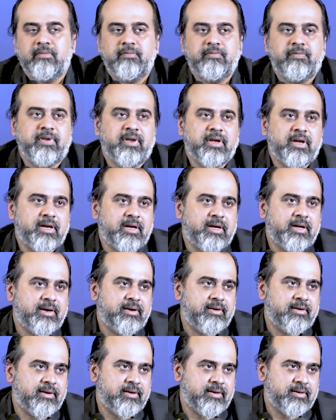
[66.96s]
we
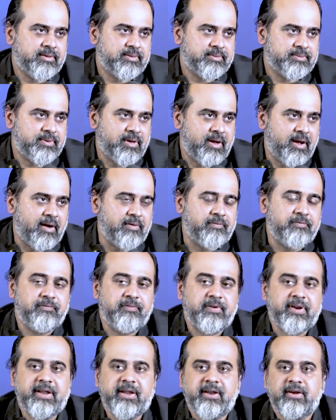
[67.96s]
are
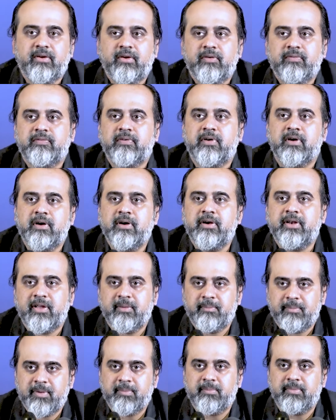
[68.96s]
afraid of
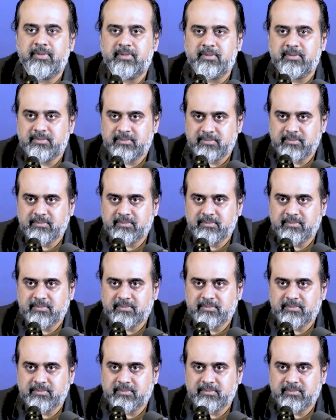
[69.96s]
hurting people.